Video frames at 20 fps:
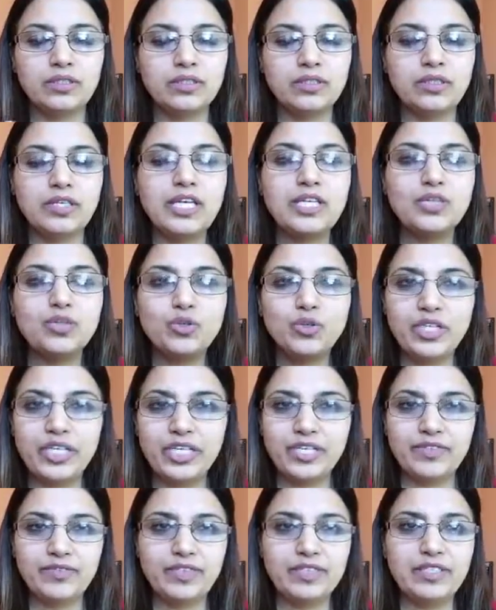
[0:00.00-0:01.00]

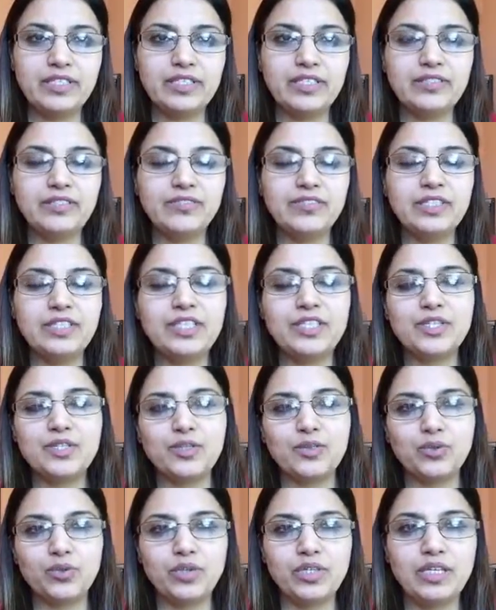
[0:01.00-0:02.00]
resonate with the
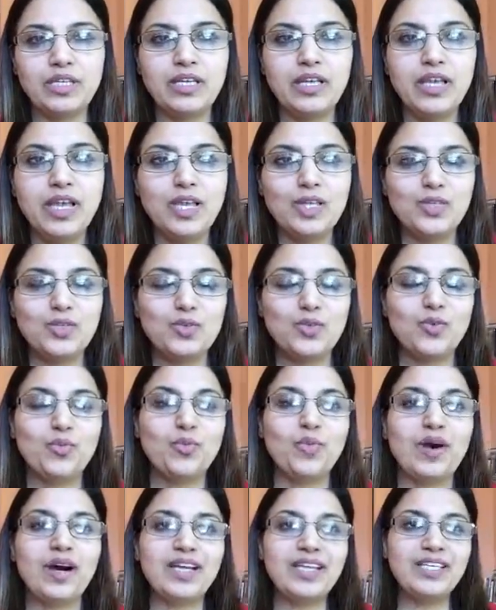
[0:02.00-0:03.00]
story. So
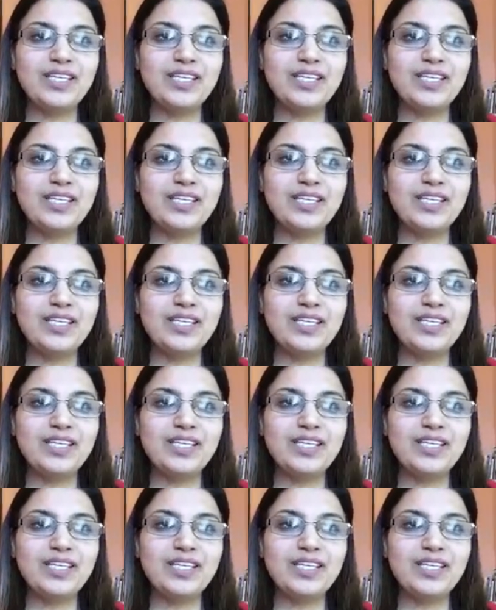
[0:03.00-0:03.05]
my